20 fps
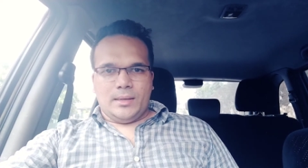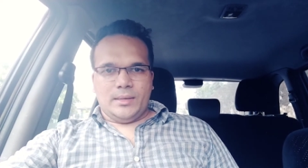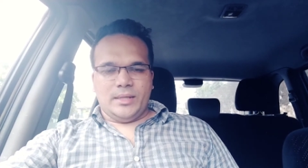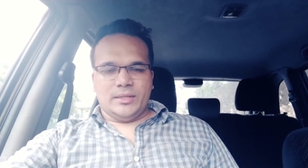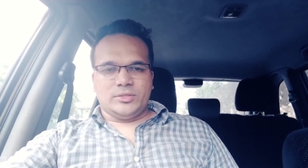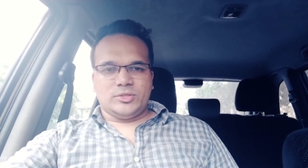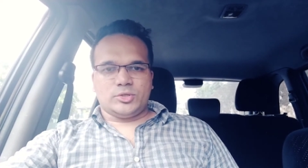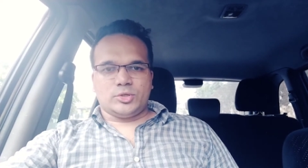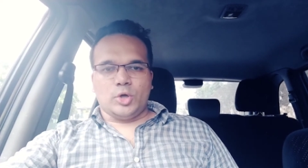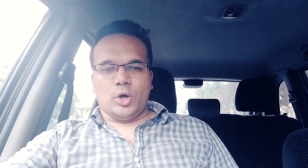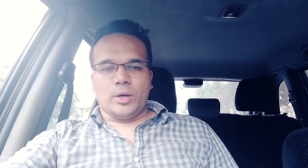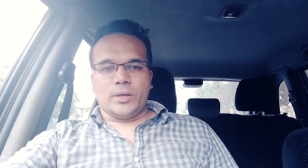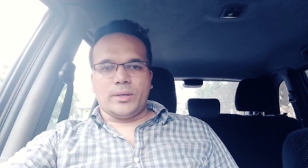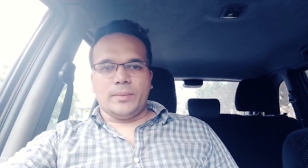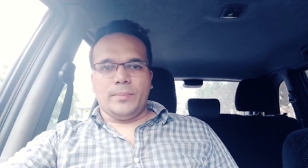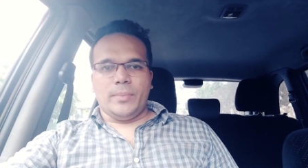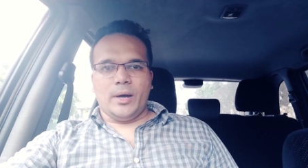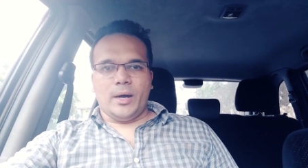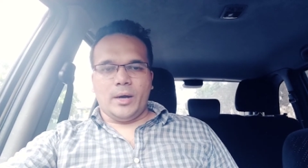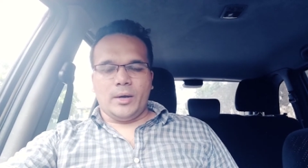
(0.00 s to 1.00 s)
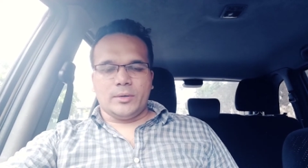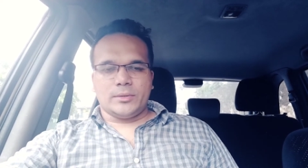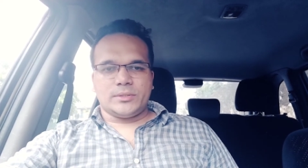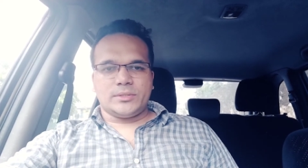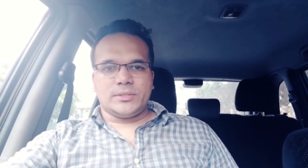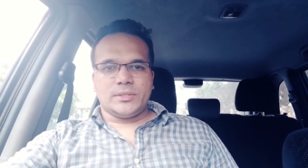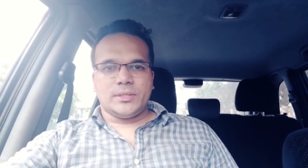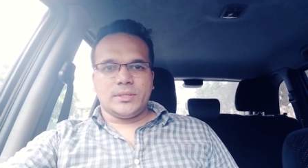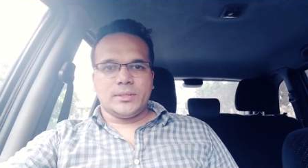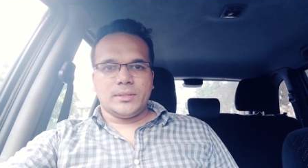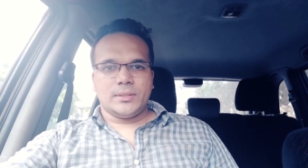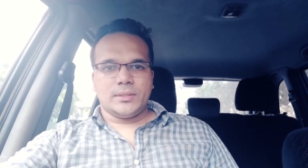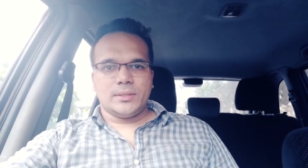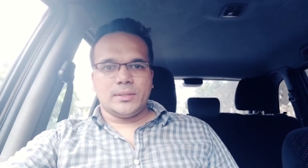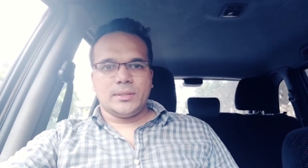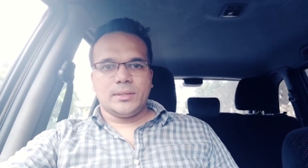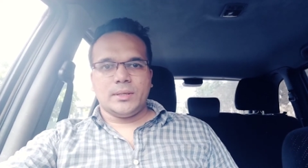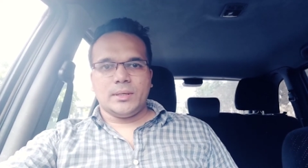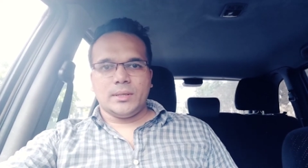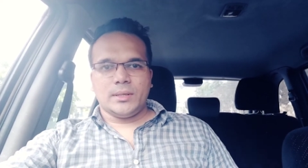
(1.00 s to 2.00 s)
Let's talk about
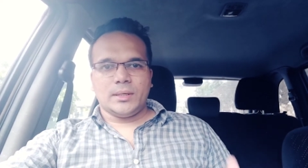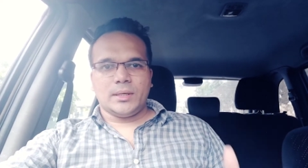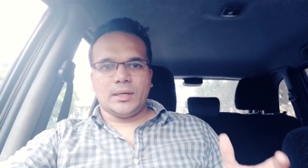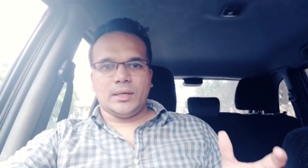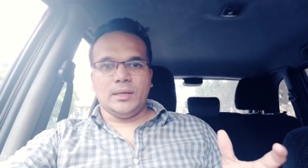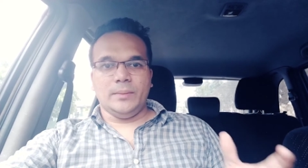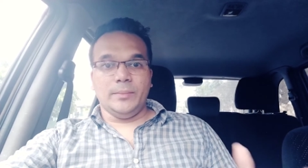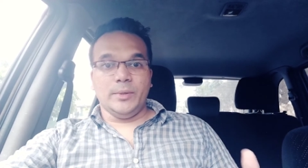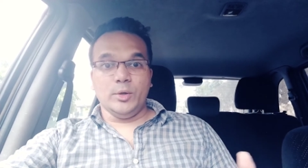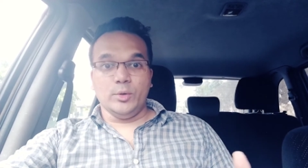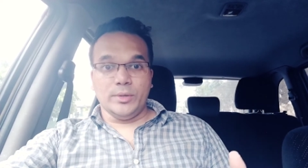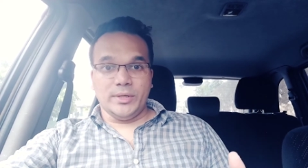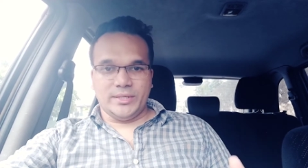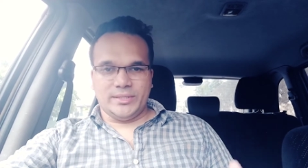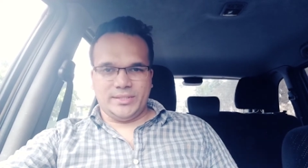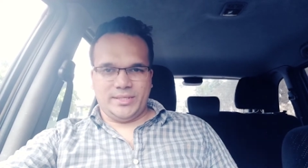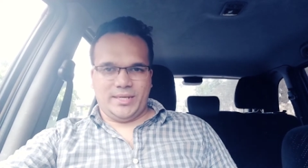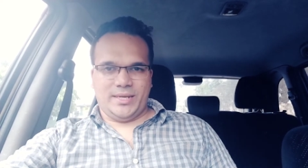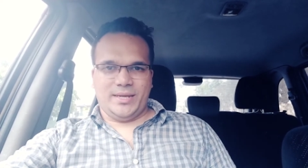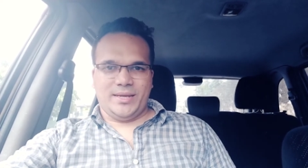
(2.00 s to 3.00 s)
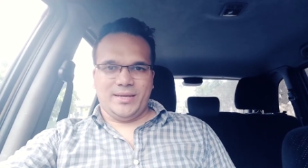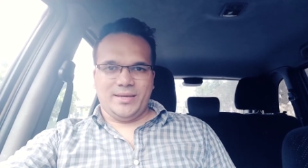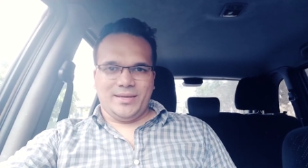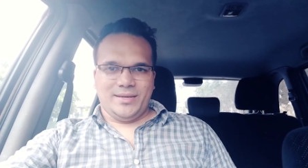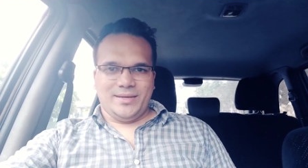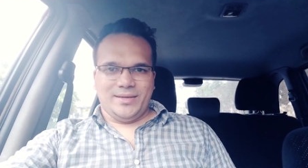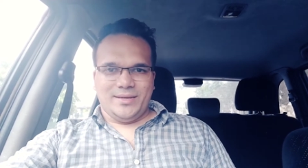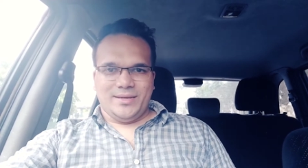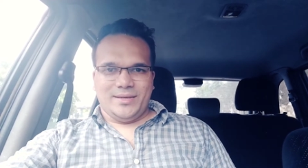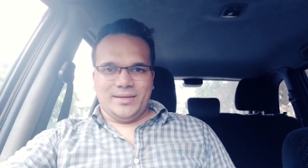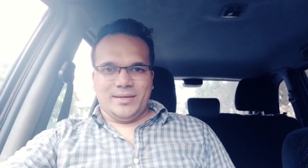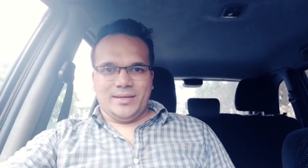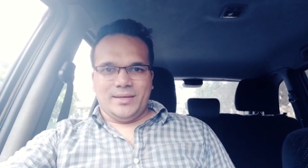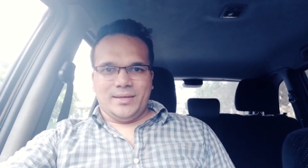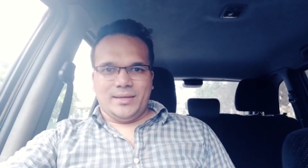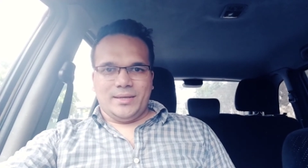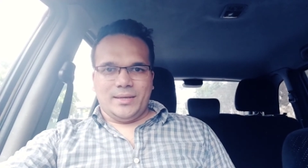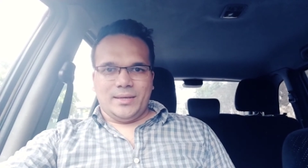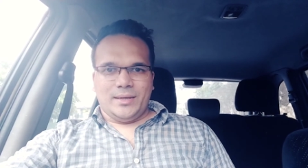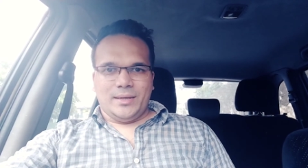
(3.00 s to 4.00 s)
community.
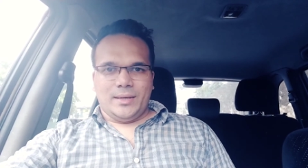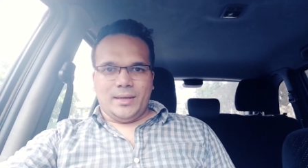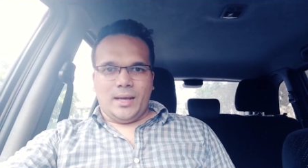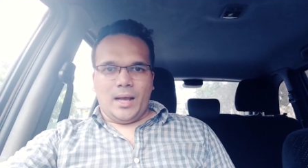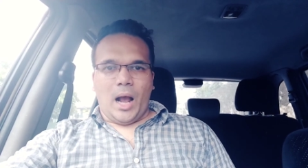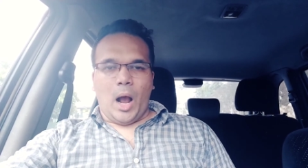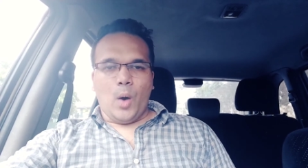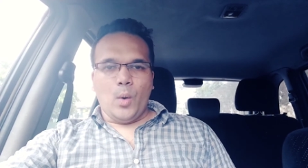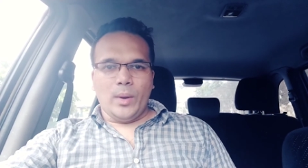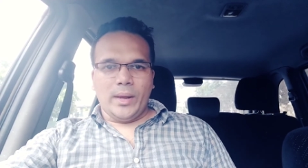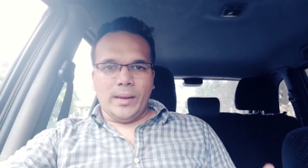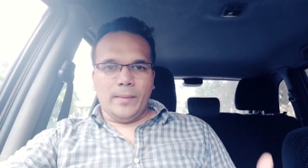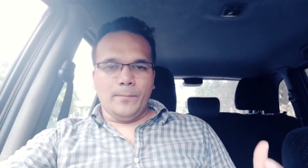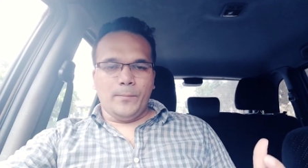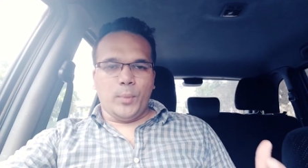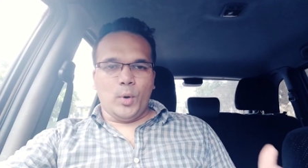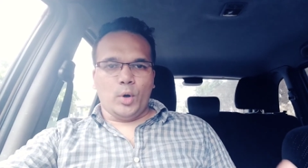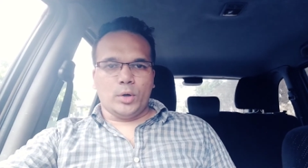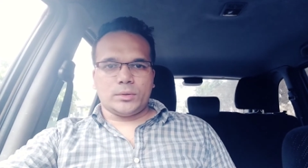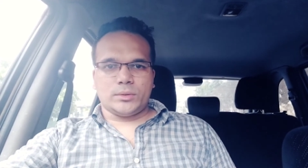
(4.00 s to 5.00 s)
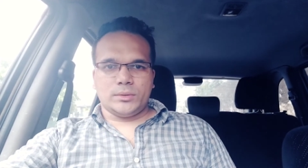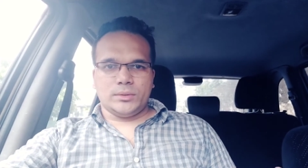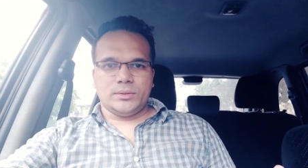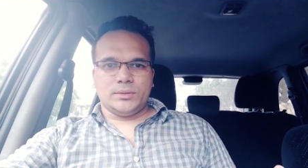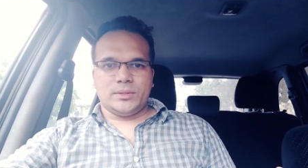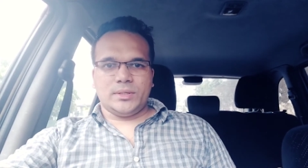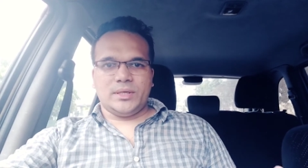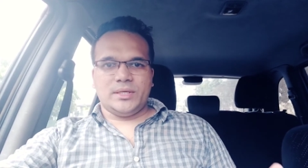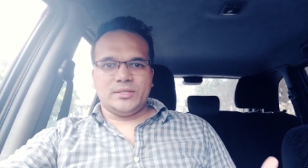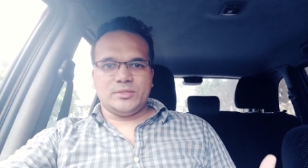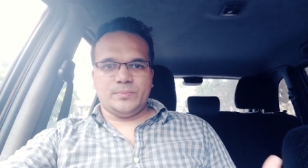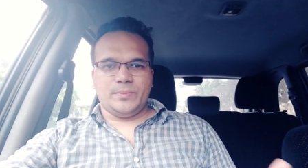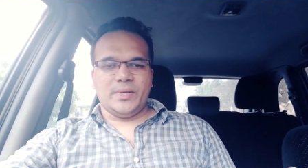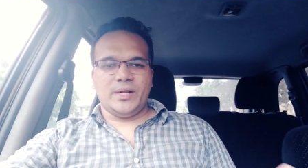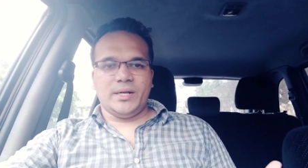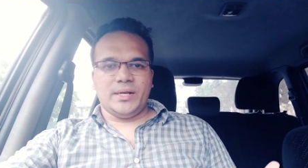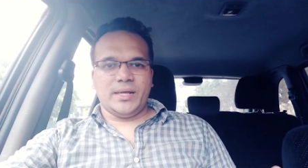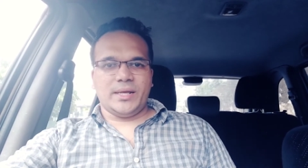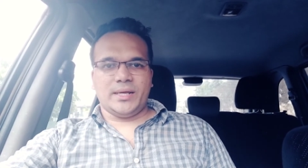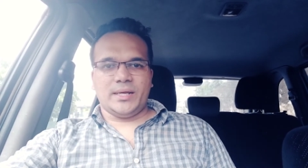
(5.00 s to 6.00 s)
How important is
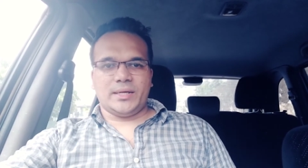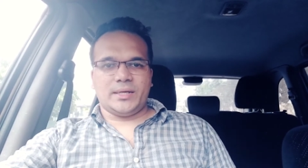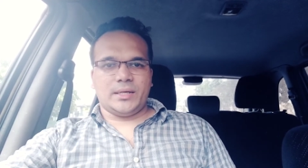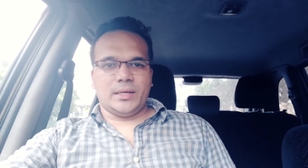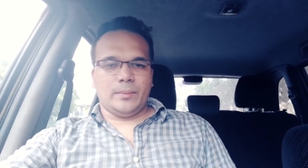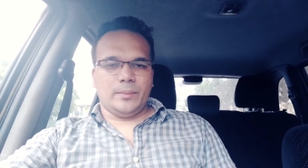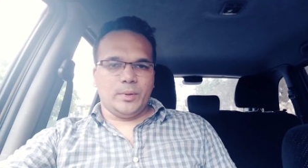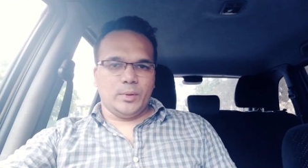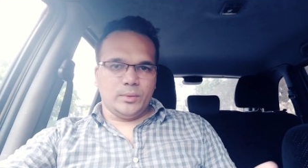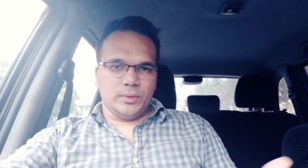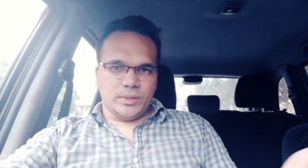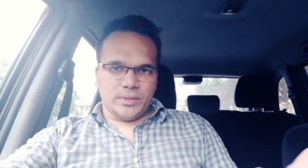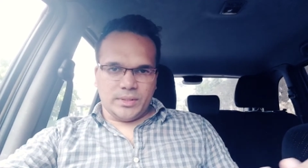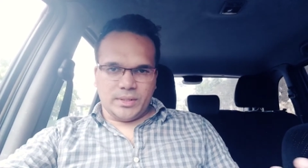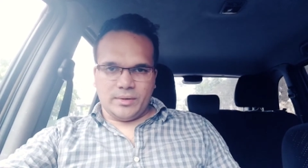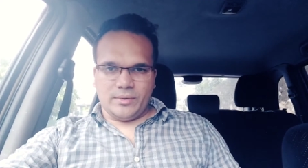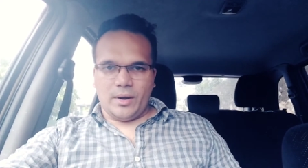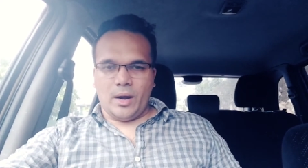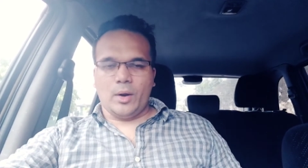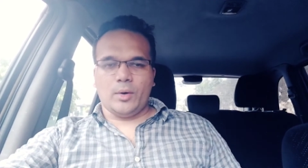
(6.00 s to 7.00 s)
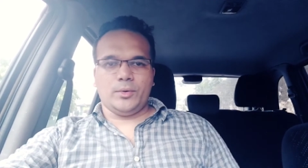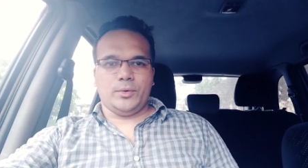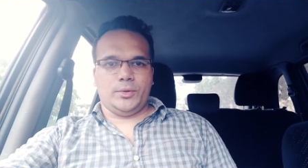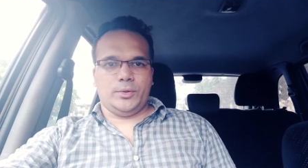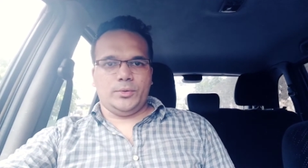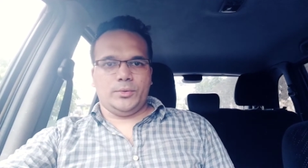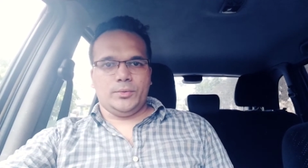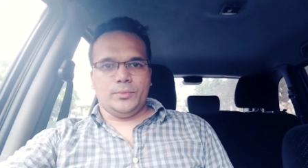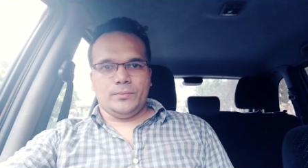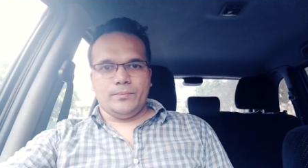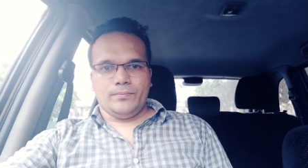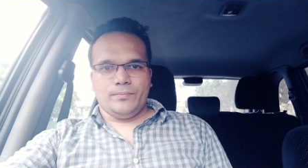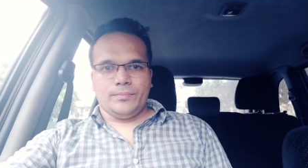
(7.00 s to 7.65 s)
building a community around you?